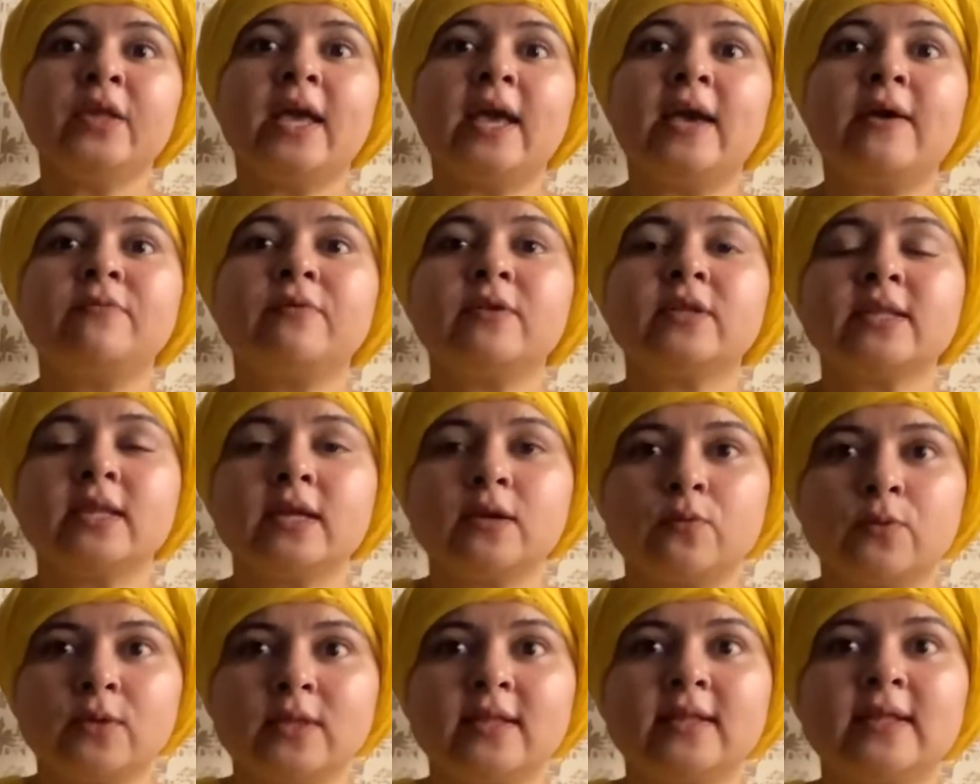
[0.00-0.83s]

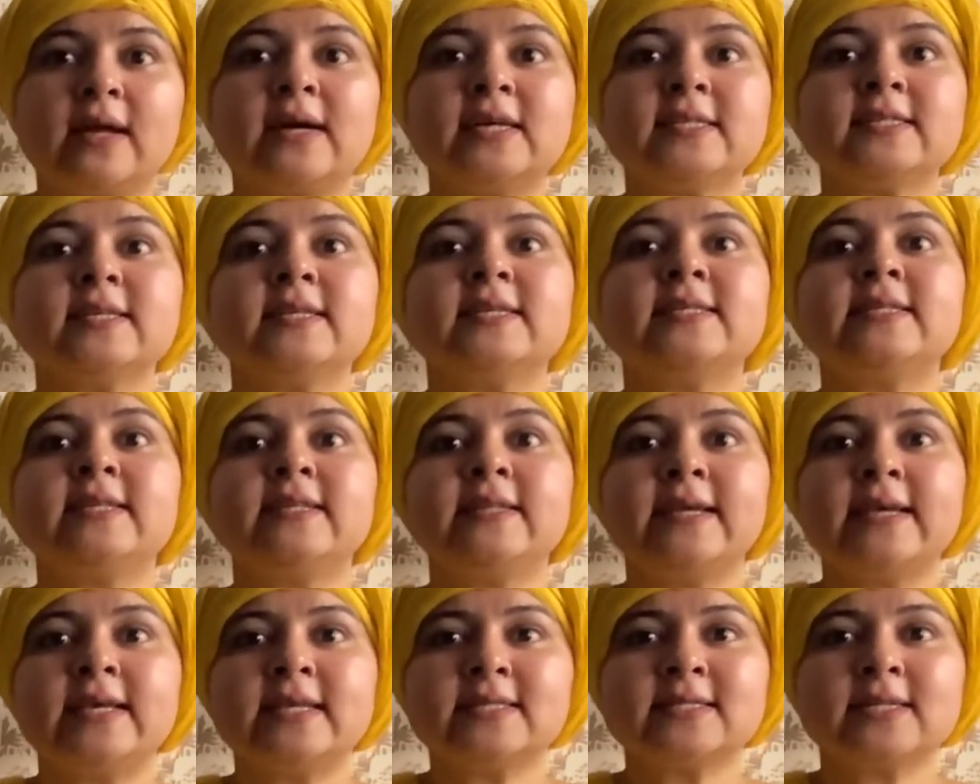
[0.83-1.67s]
everything within us is
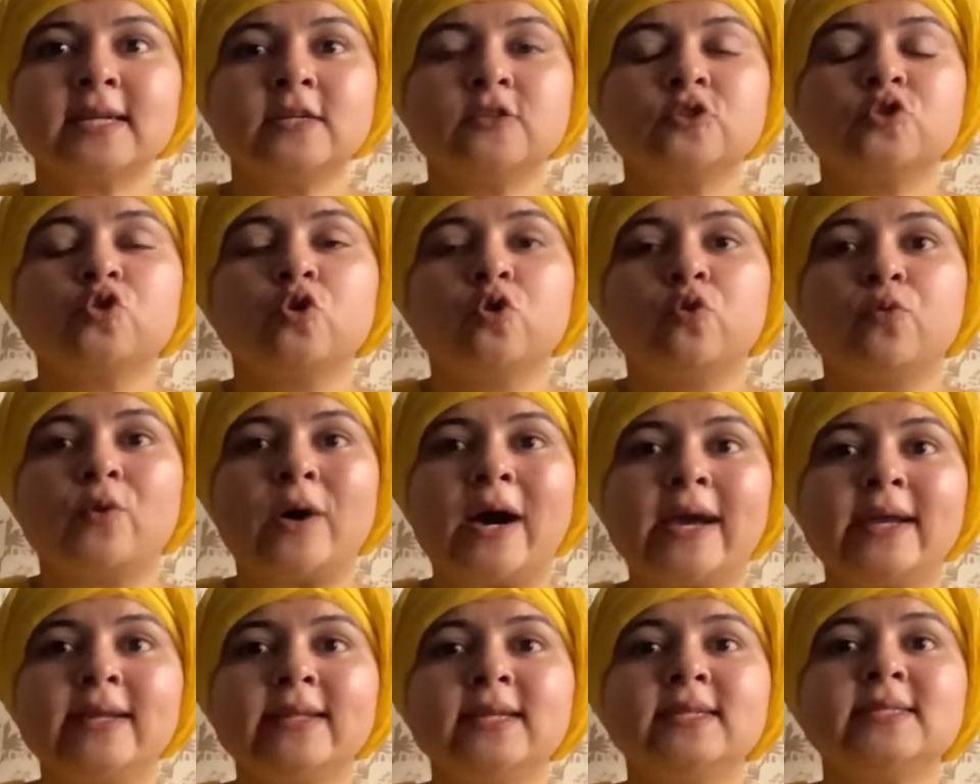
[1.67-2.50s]
in his control,
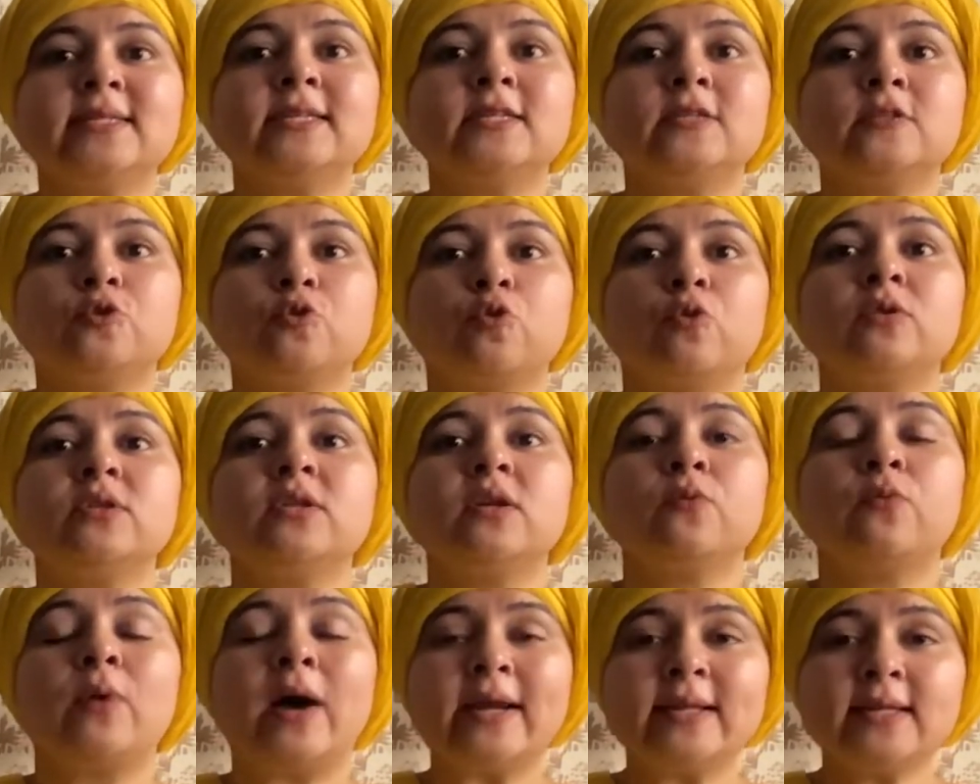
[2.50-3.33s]
why does
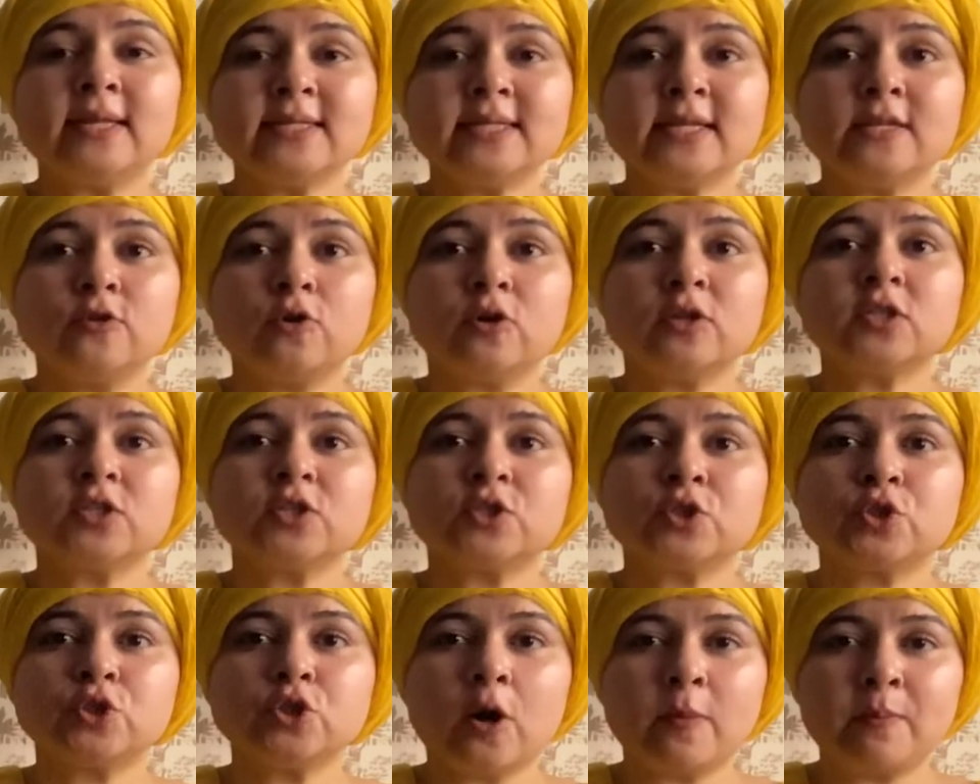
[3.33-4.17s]
he not
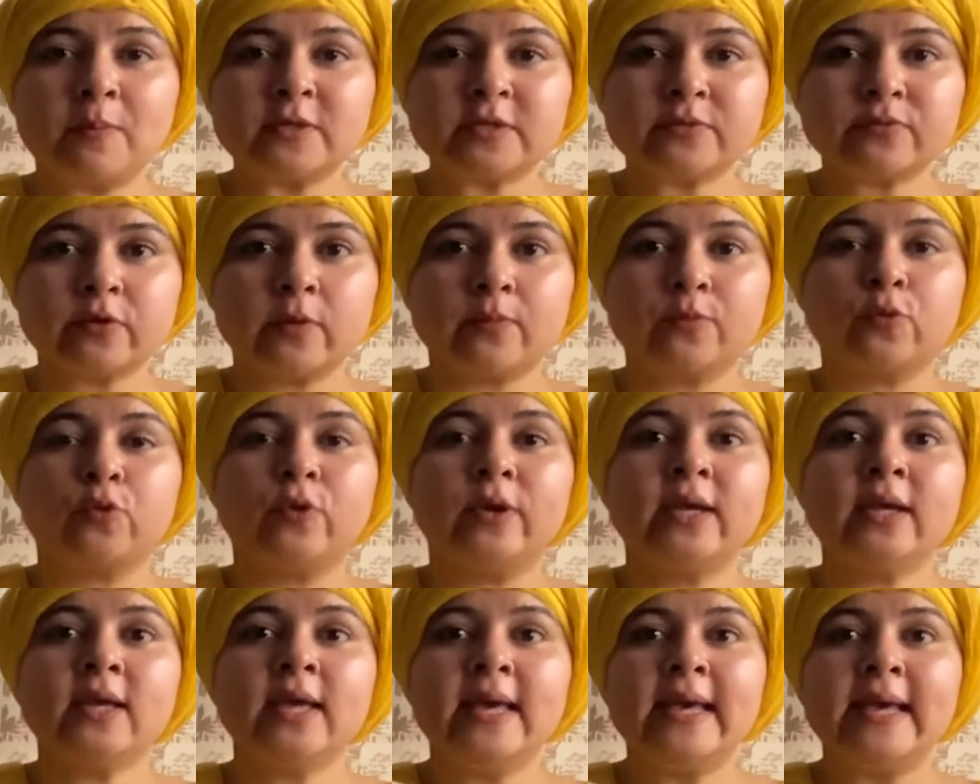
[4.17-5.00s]
stop us from
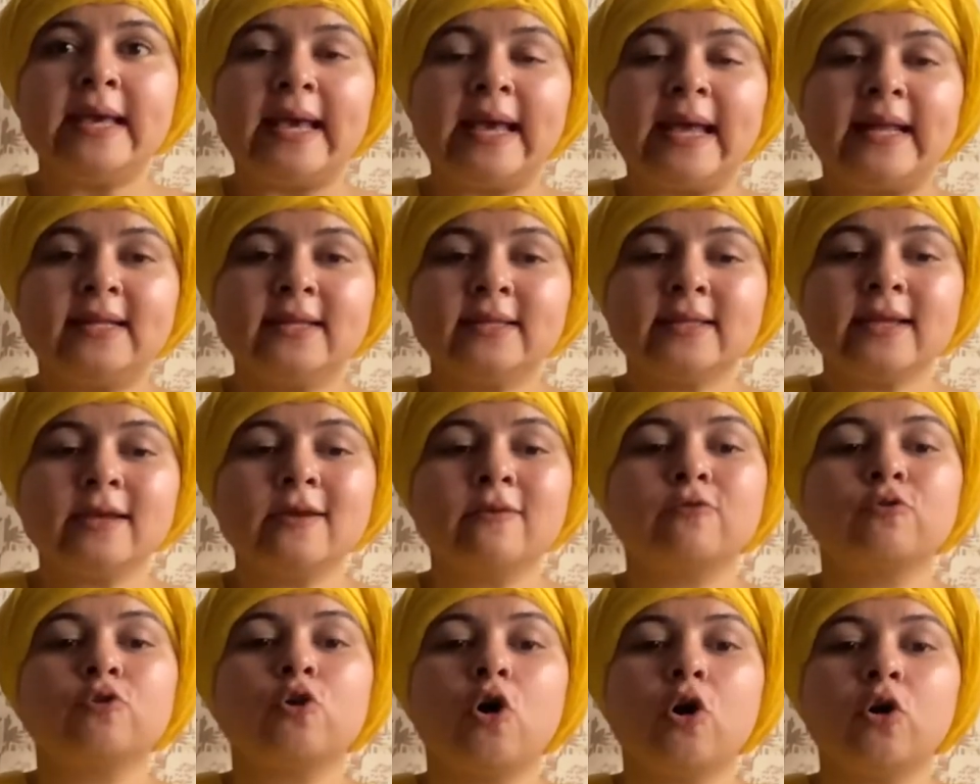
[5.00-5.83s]
doing
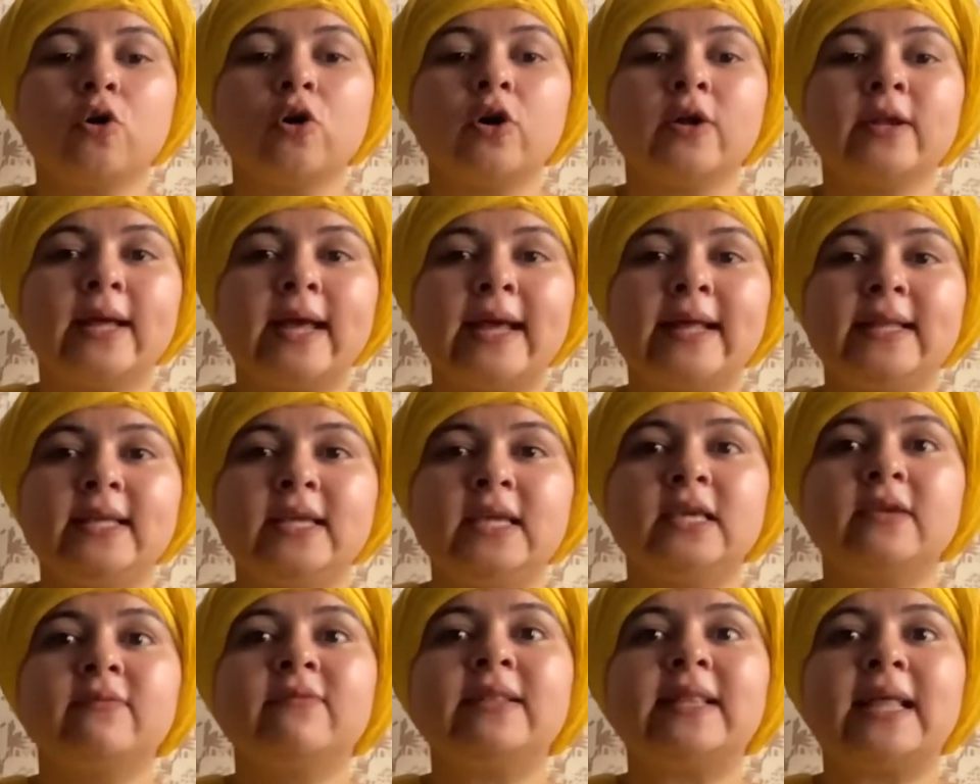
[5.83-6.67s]
anything wrong or
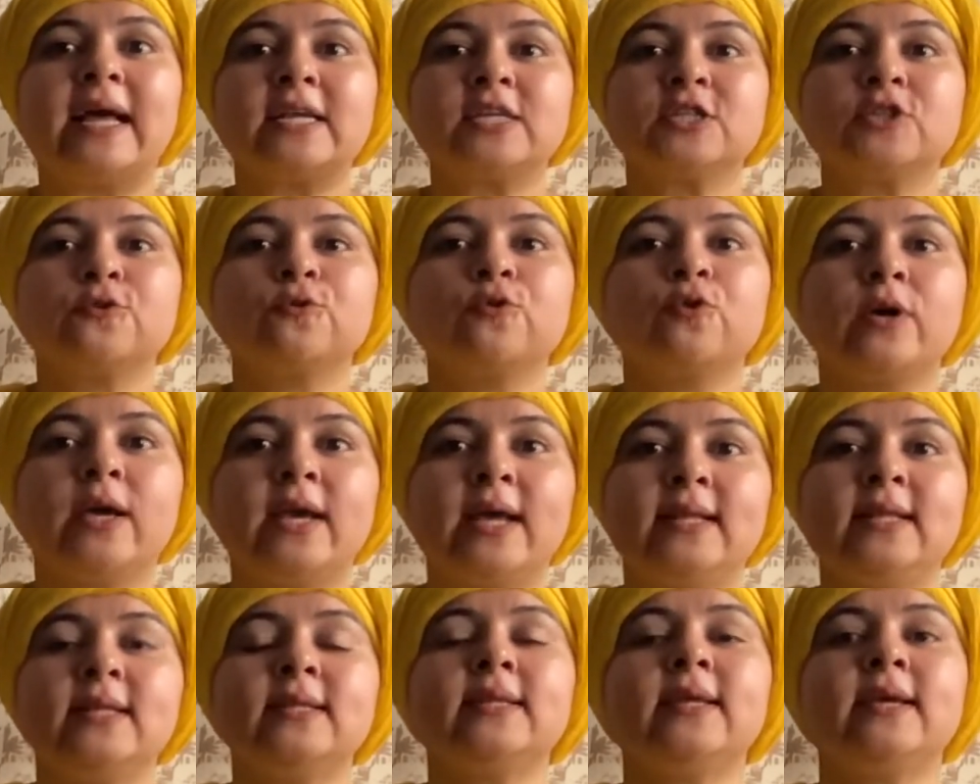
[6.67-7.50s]
any evil action or
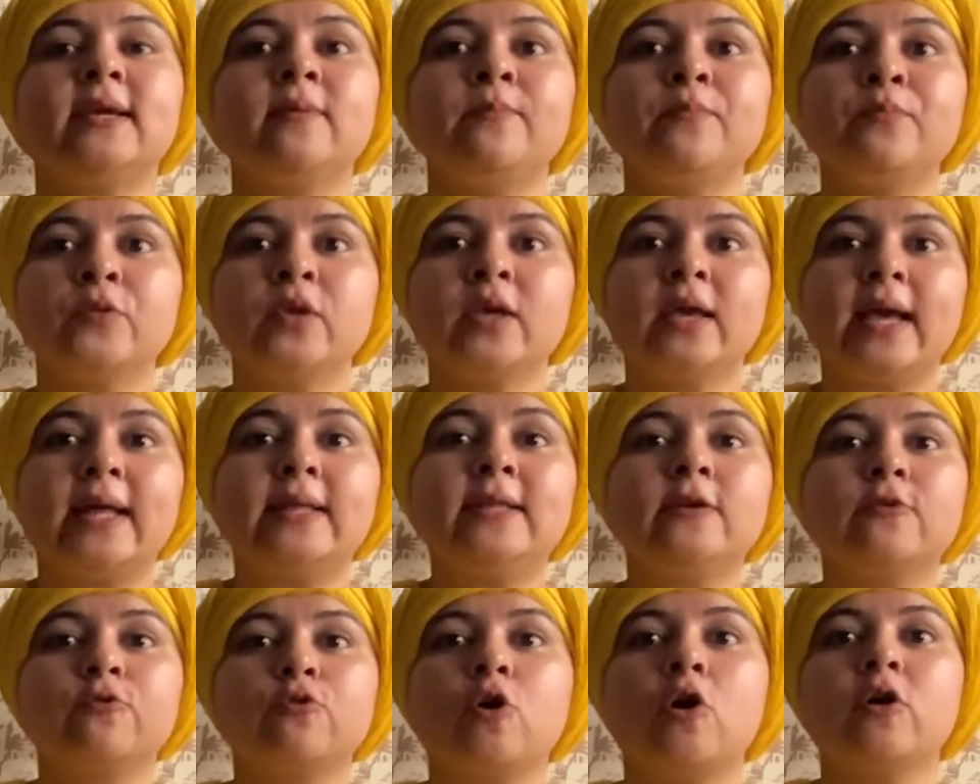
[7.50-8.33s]

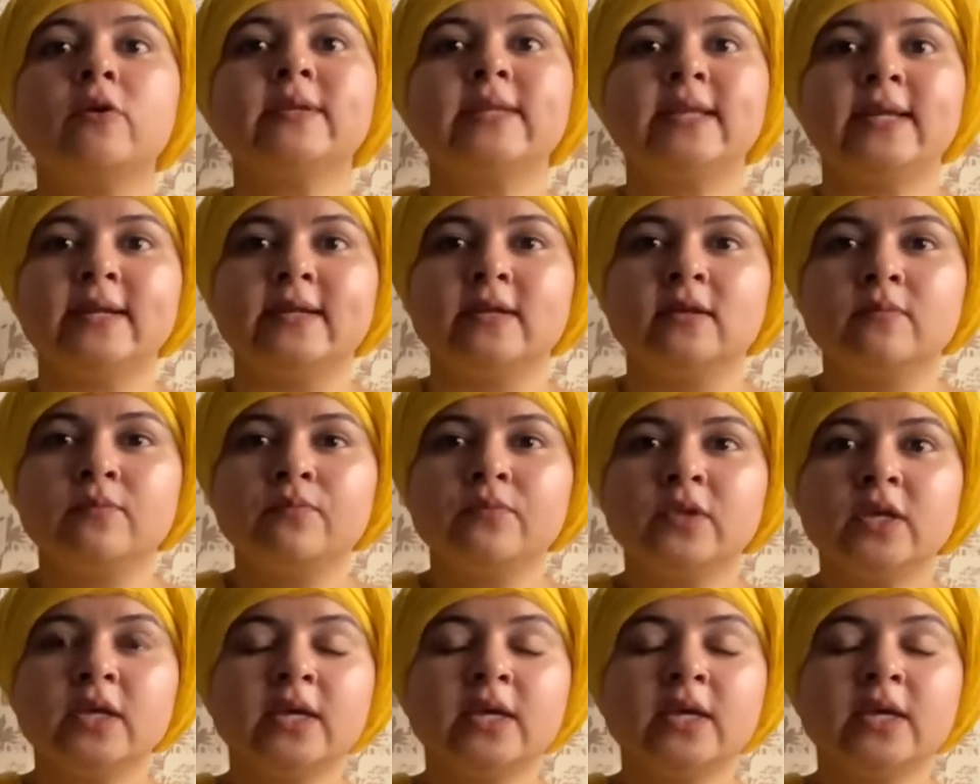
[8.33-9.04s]
any wrong deed?